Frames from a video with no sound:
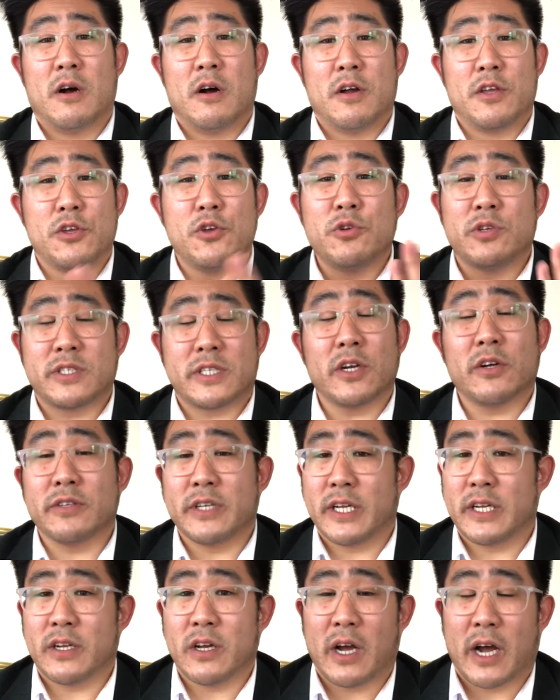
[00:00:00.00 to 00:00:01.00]
you still
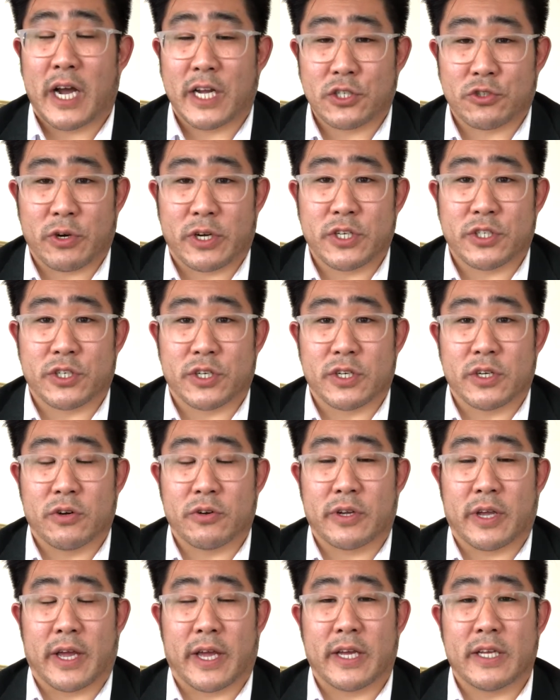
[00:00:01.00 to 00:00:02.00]
need hydration,
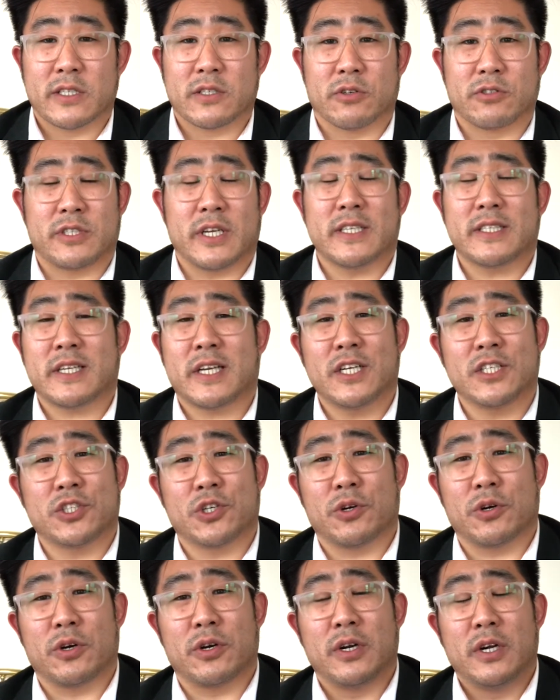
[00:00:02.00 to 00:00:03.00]
okay? So just because
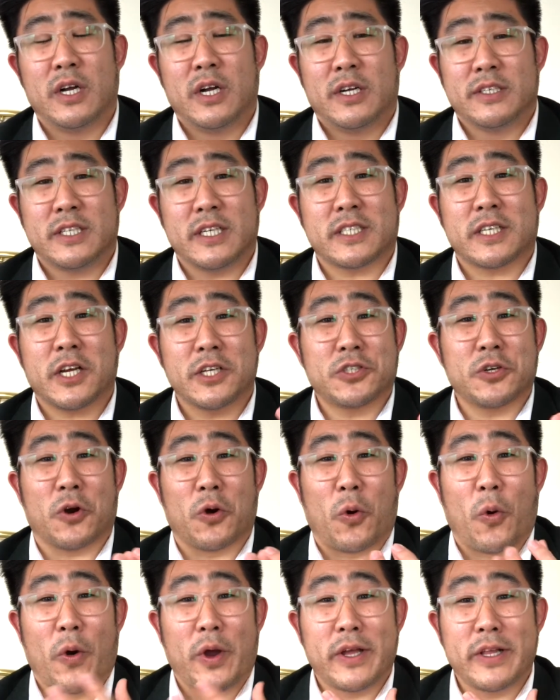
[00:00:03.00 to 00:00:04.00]
you're
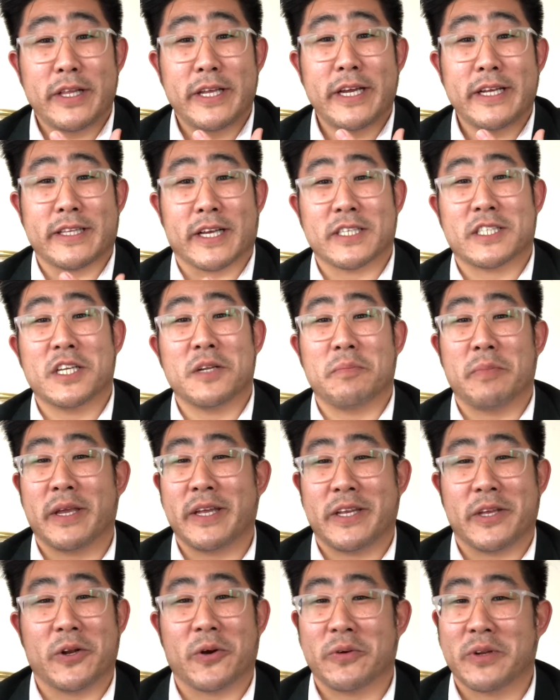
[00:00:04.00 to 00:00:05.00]
oily doesn't
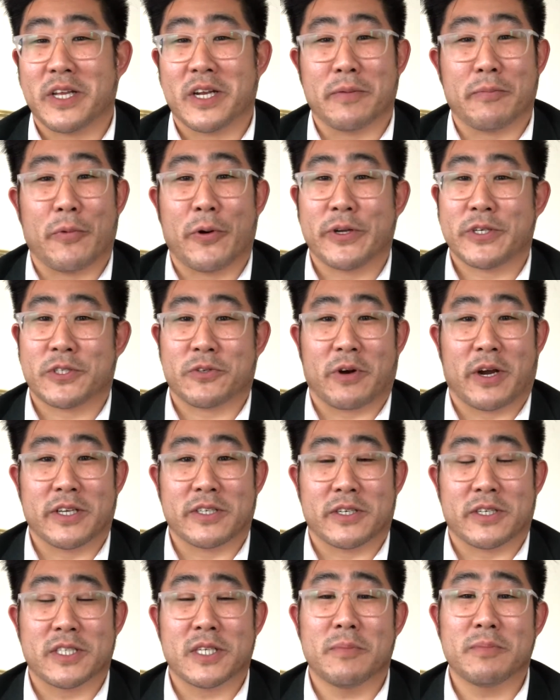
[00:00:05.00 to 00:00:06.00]
mean you don't need a
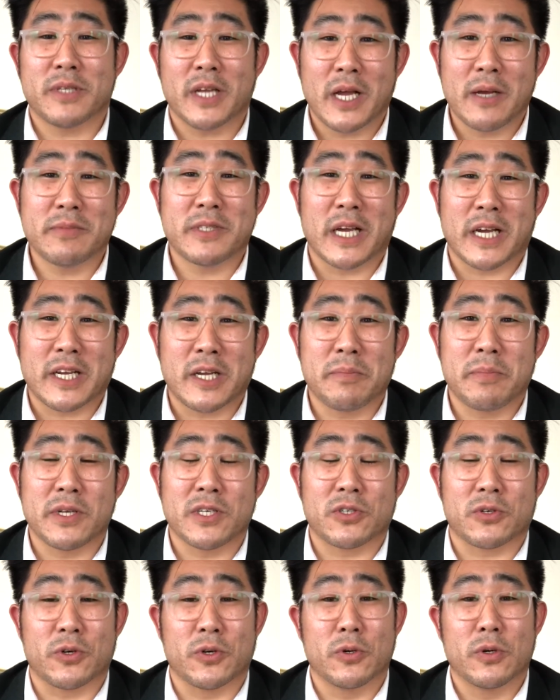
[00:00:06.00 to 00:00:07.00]
moisturizer. Sometimes that could be
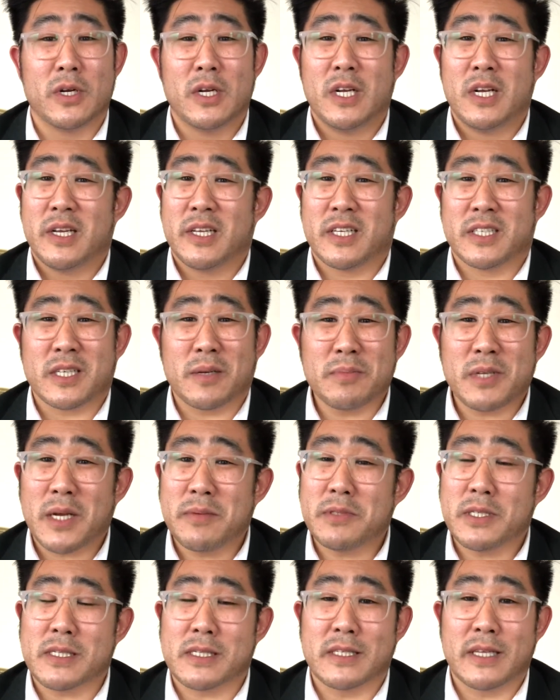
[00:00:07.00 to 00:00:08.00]
true, and
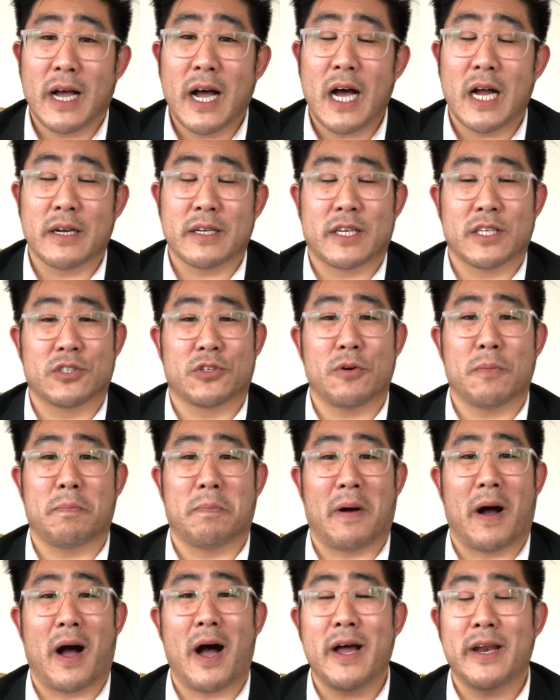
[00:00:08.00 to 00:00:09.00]
sometimes it's not, because your
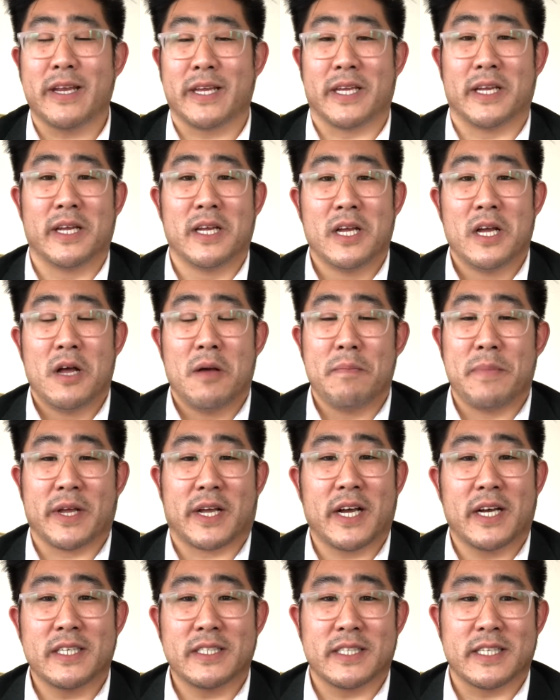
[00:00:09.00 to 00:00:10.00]
body,
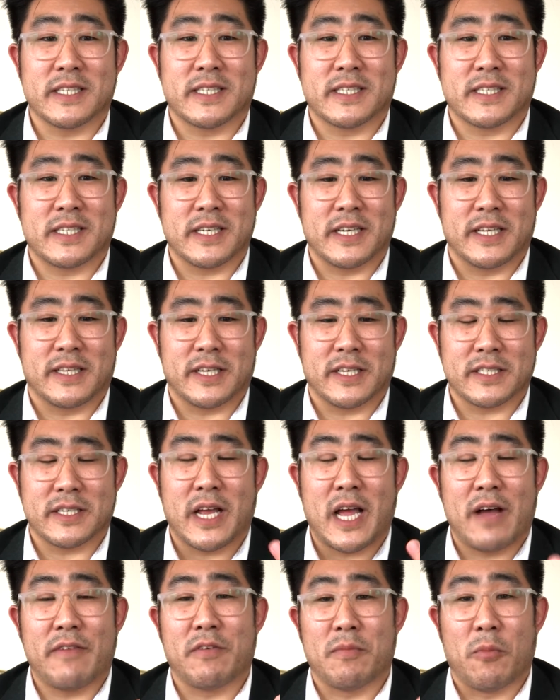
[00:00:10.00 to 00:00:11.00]
because it doesn't
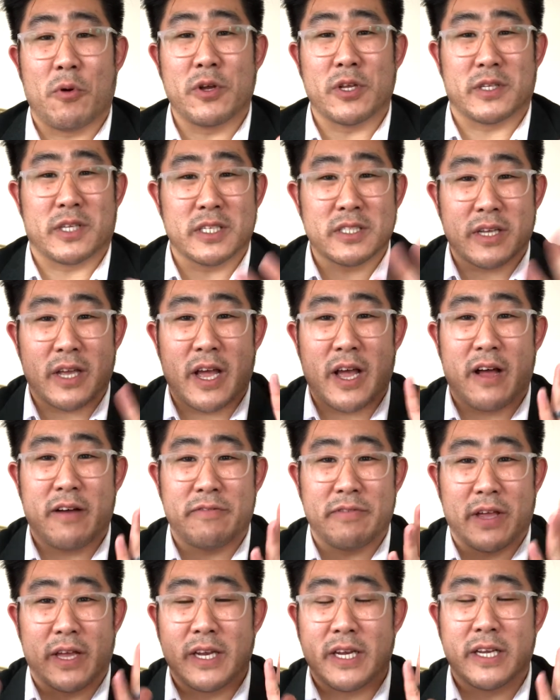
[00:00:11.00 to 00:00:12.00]
have
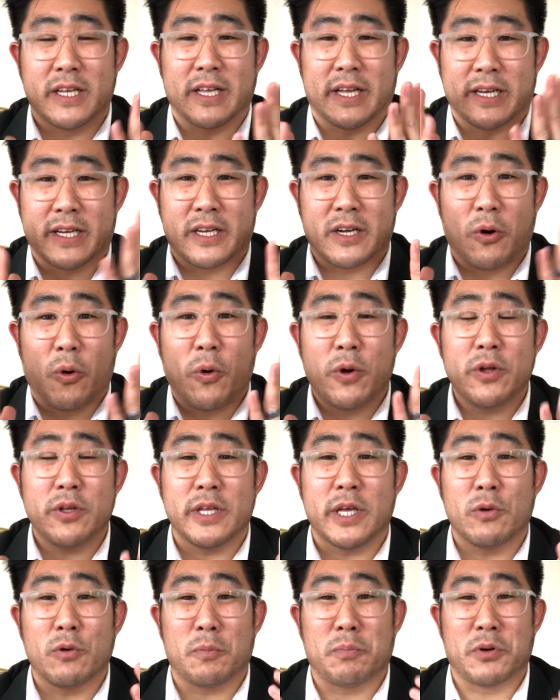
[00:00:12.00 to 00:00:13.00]
any like oil,
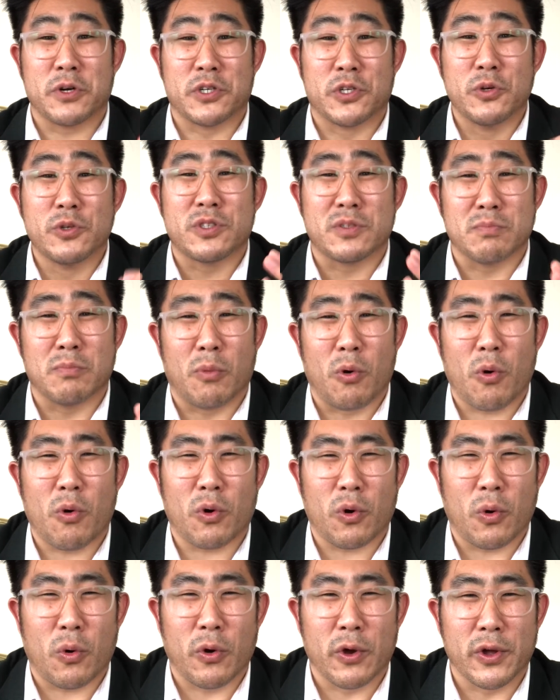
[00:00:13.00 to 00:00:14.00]
it will produce more
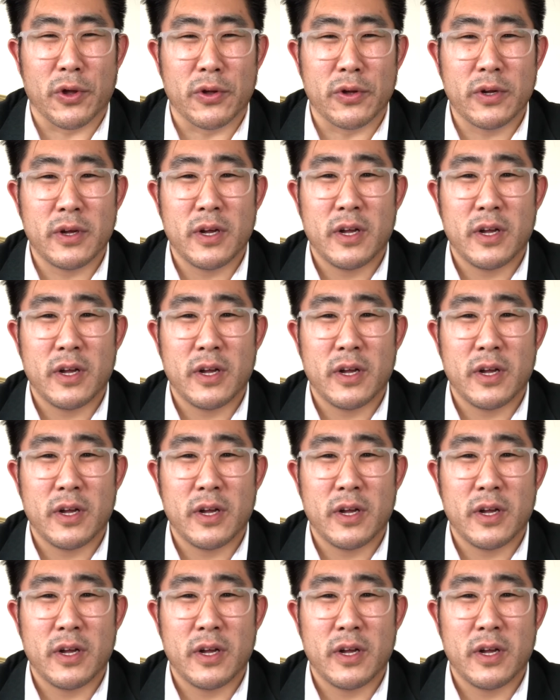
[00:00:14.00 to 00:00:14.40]
oil.